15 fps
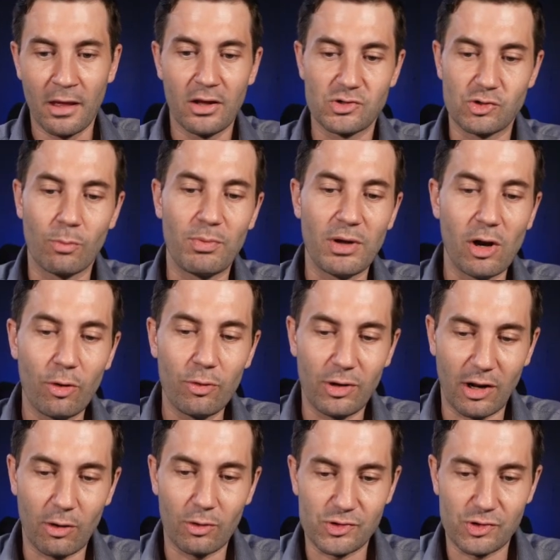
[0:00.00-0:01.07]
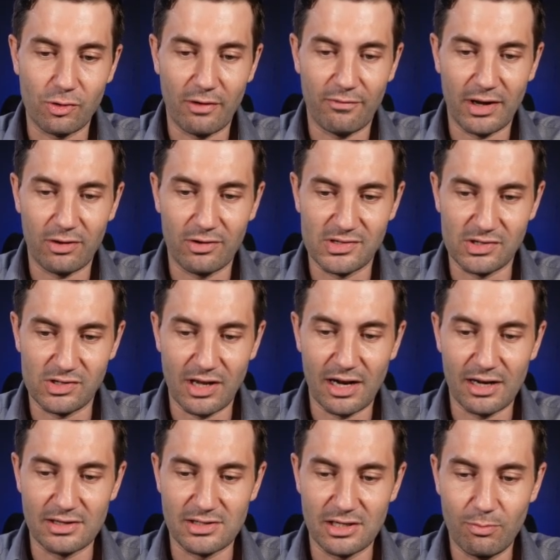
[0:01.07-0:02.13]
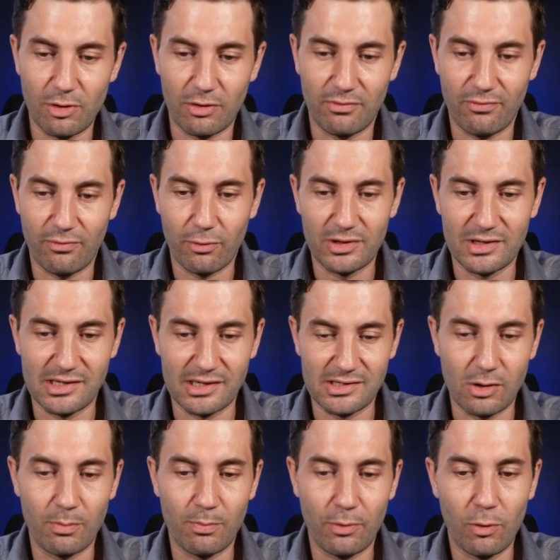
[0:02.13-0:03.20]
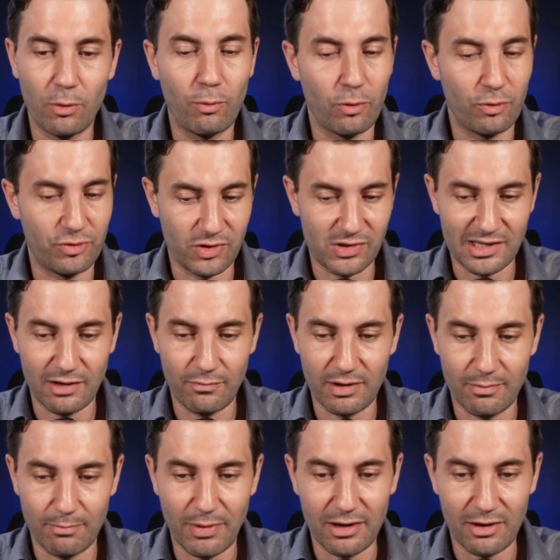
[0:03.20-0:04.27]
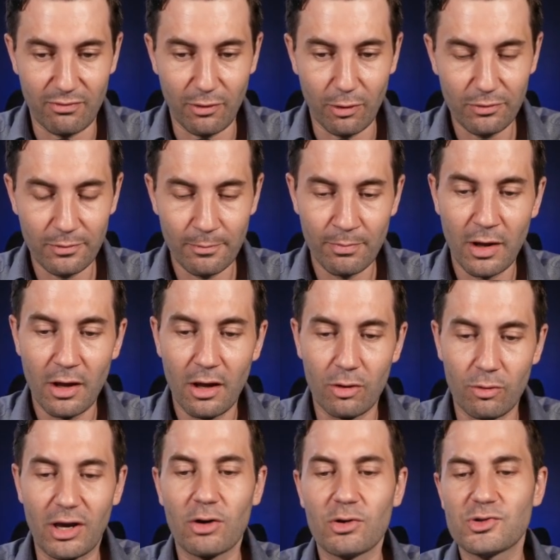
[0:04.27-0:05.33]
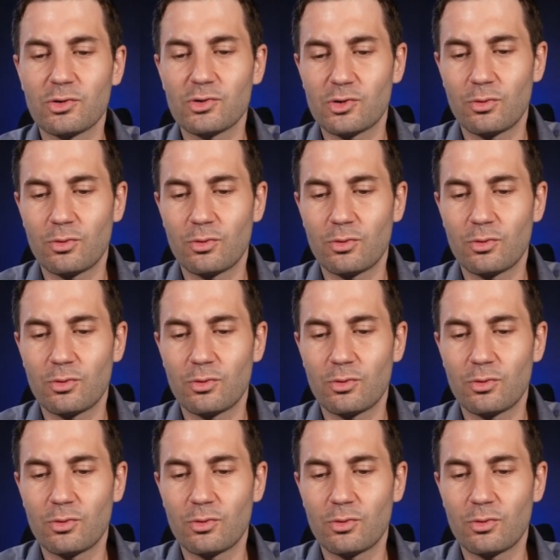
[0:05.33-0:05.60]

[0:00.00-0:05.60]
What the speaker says: So below, you can also affect the seasonality, but for this example, we'll just leave it by default. You can also